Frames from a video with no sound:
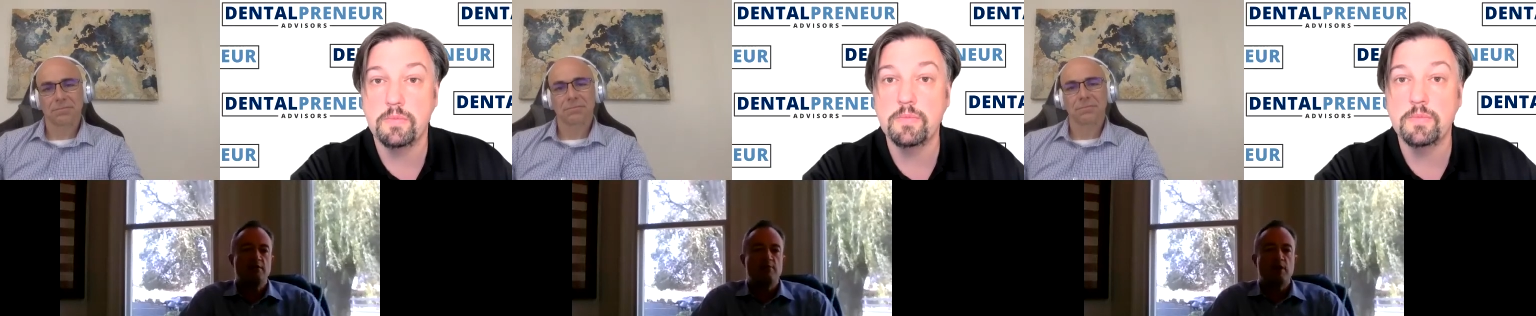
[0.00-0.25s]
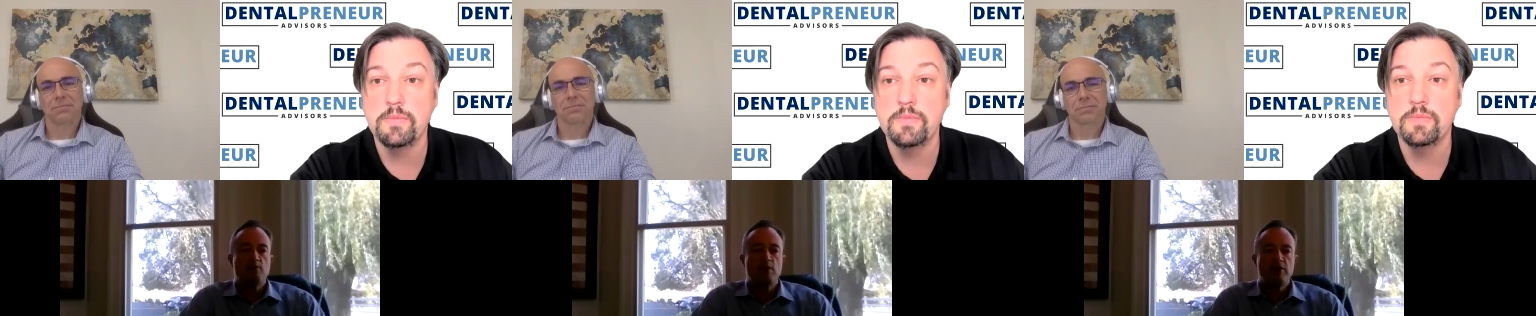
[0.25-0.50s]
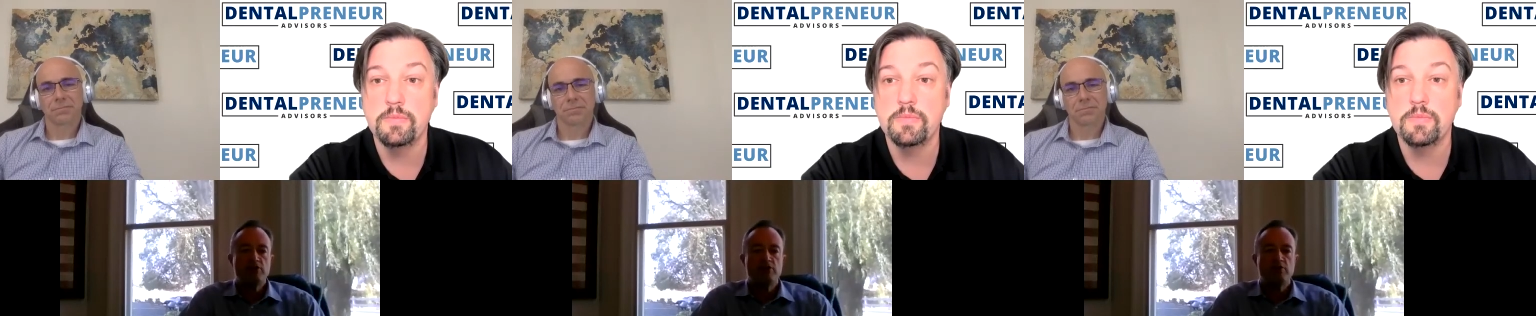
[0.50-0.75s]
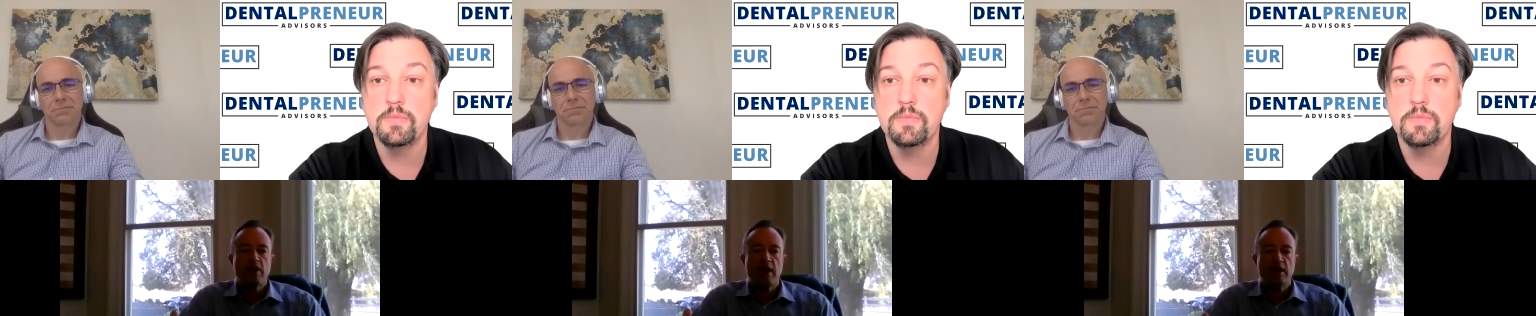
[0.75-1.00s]
Speaker 1: Ben, why don't
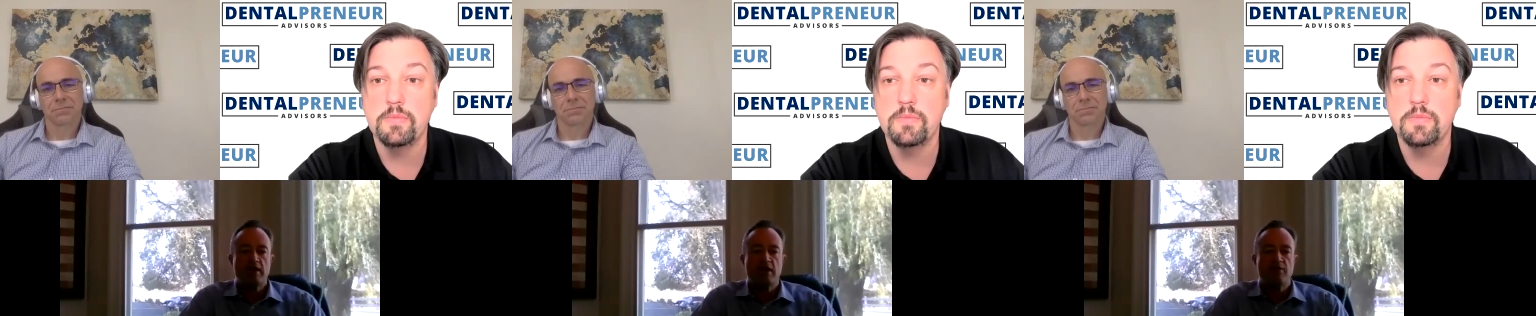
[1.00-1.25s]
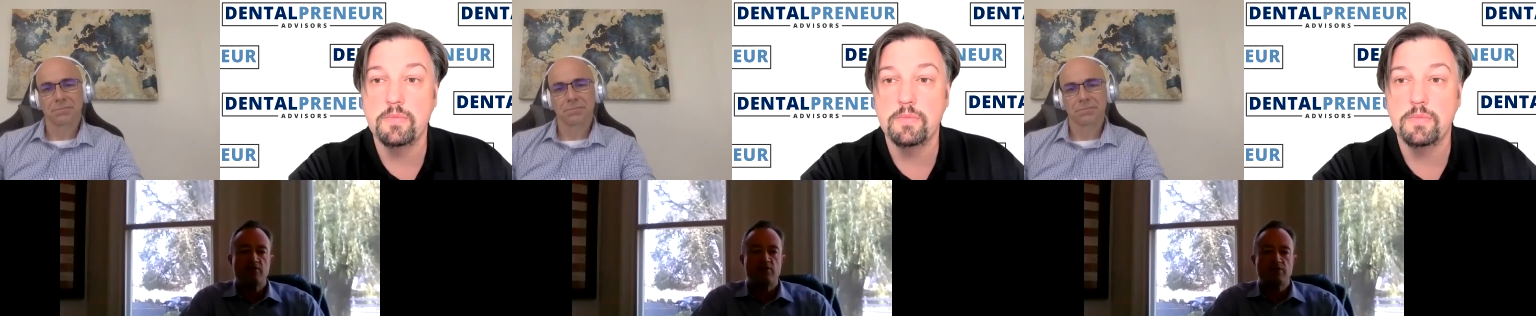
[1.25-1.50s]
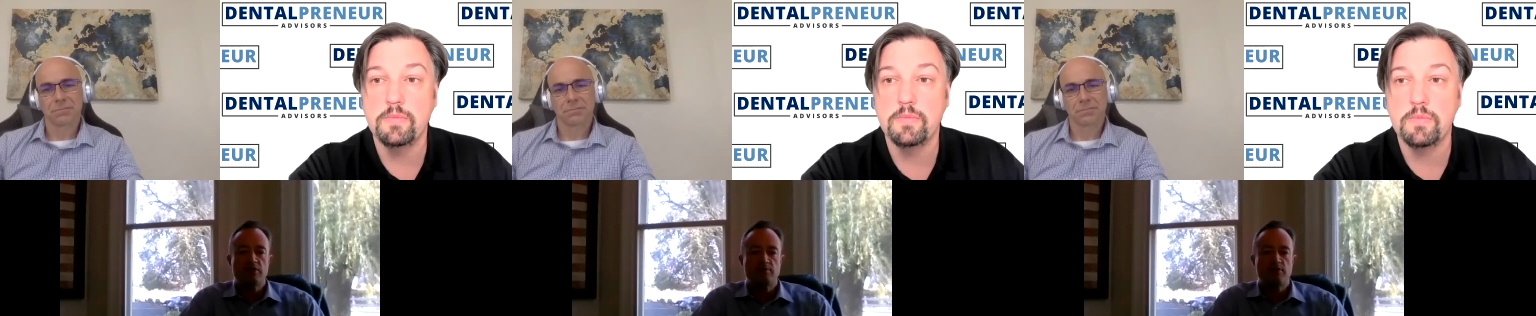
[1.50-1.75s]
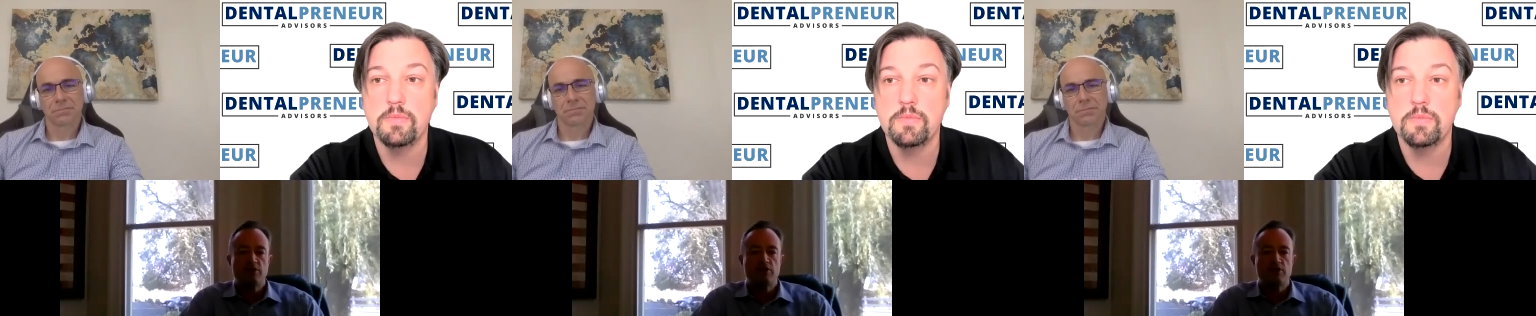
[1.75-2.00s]
you kind of cover some of the,